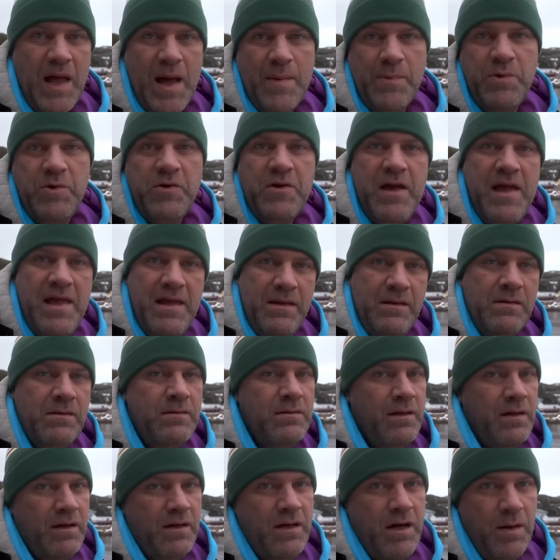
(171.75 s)
I'm
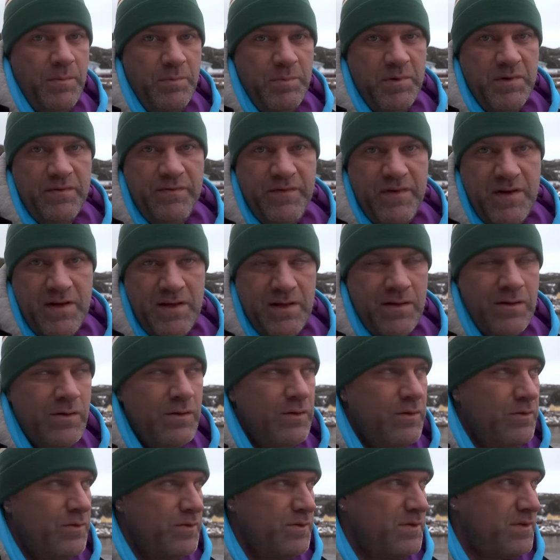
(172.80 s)
creating a couple of
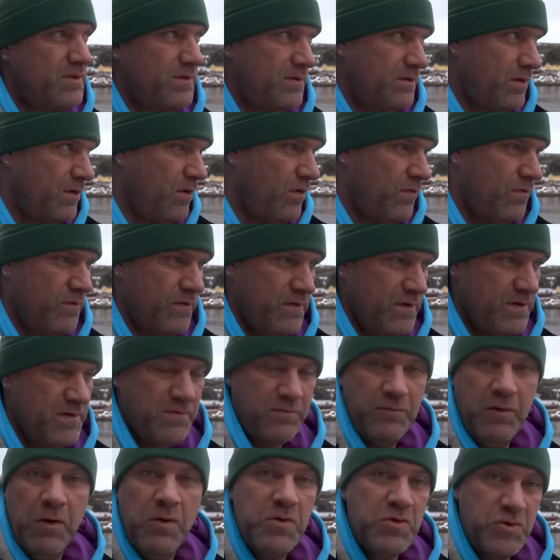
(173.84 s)
videos over this
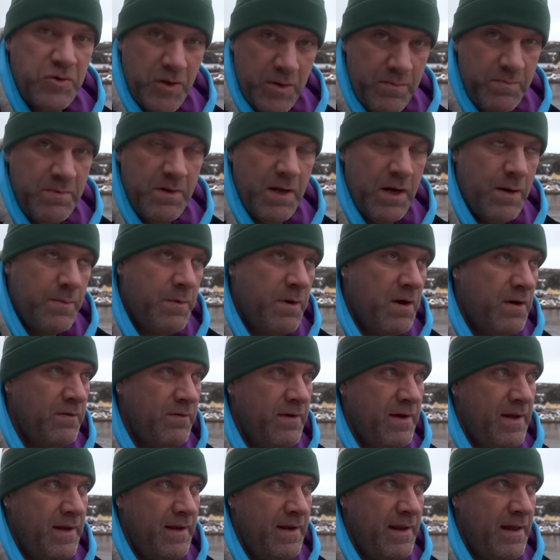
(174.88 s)
road trip that I'm on
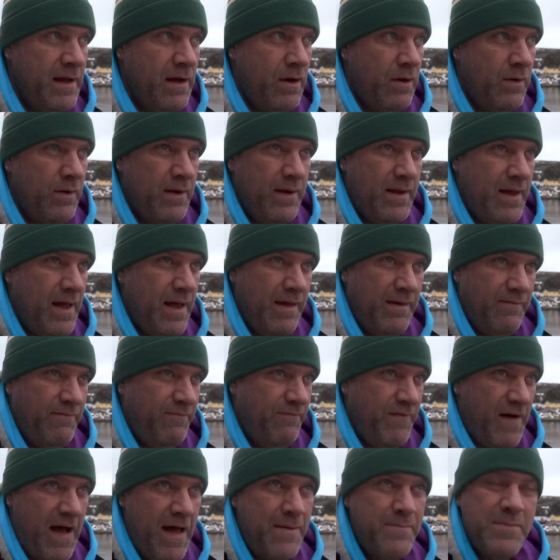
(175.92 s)
right now, and I
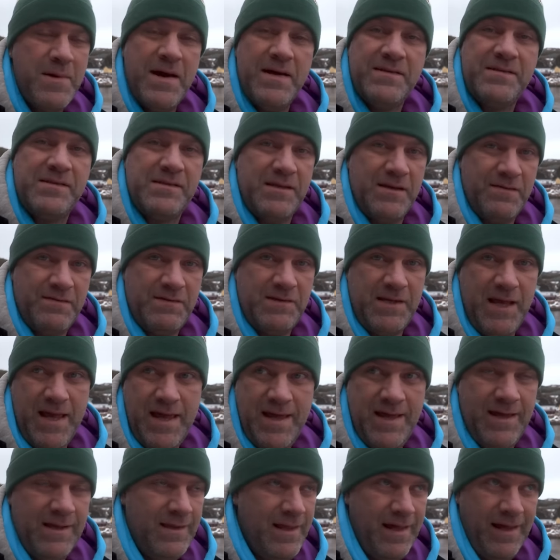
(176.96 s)
find myself
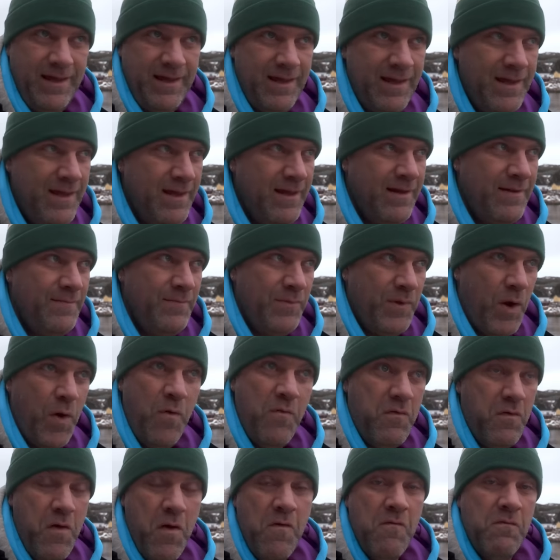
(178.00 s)
saying, like,
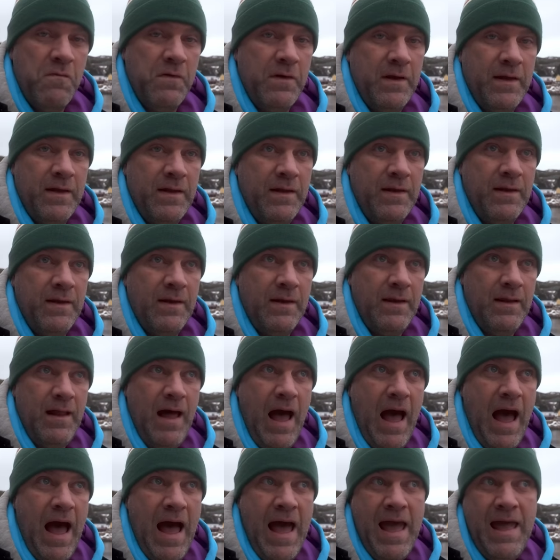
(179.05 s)
over and over again,
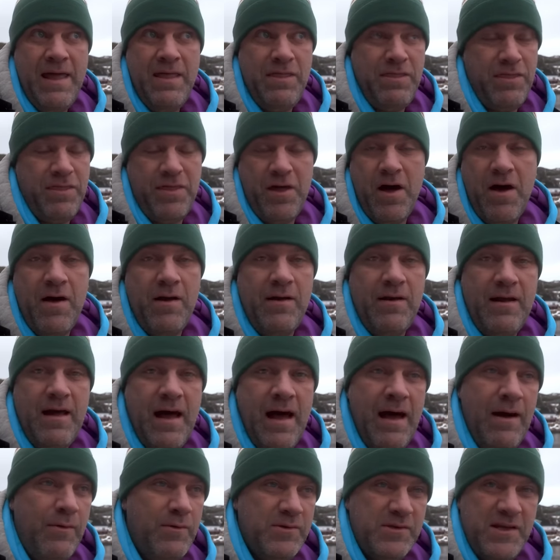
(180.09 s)
I thought
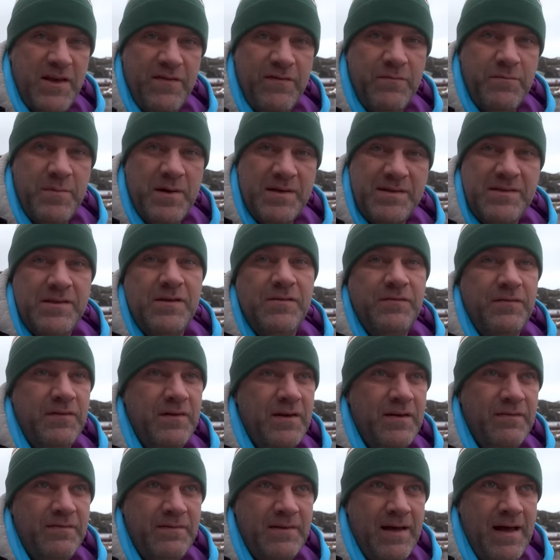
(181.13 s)
I was giving myself
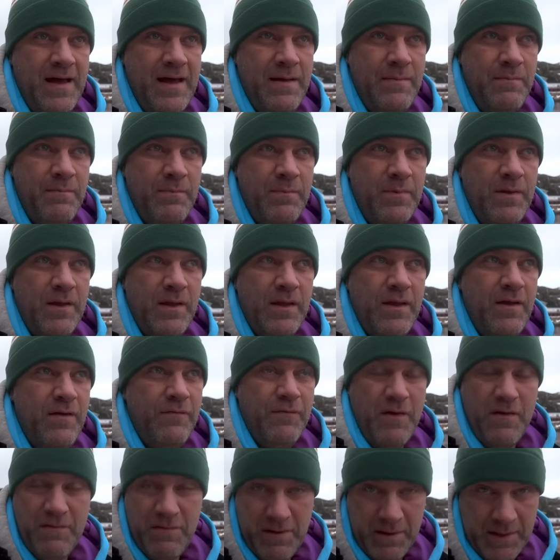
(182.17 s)
enough time
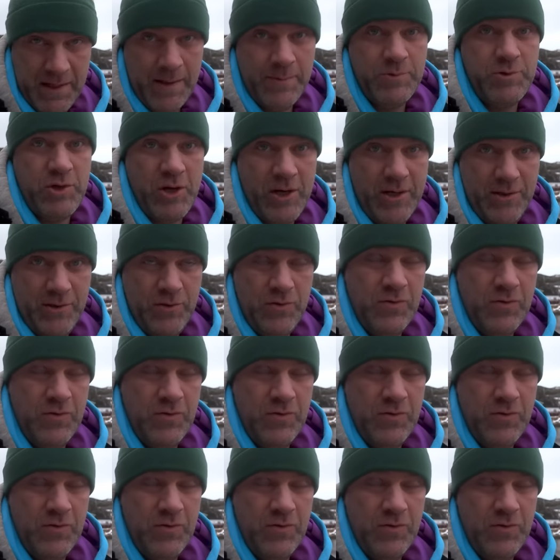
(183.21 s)
for everything that I'm trying to